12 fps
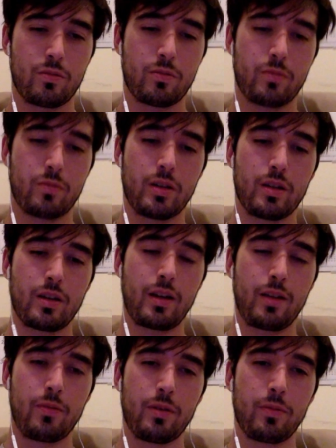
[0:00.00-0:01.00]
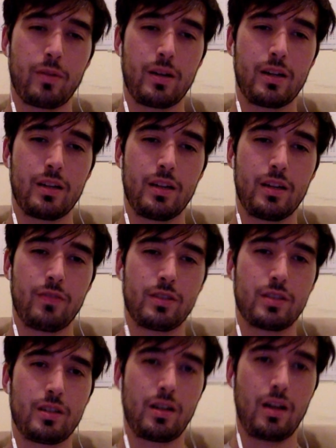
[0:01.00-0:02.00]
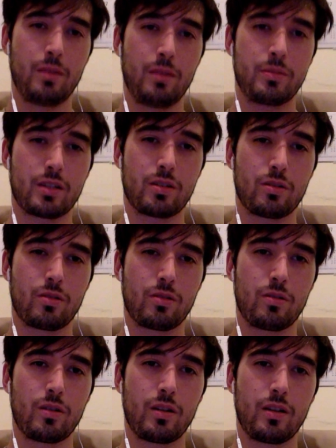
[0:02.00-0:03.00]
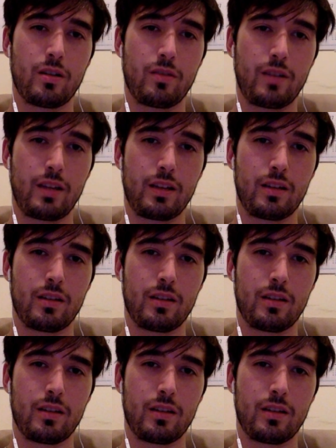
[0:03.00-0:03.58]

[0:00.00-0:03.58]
We want if it's an object or an array.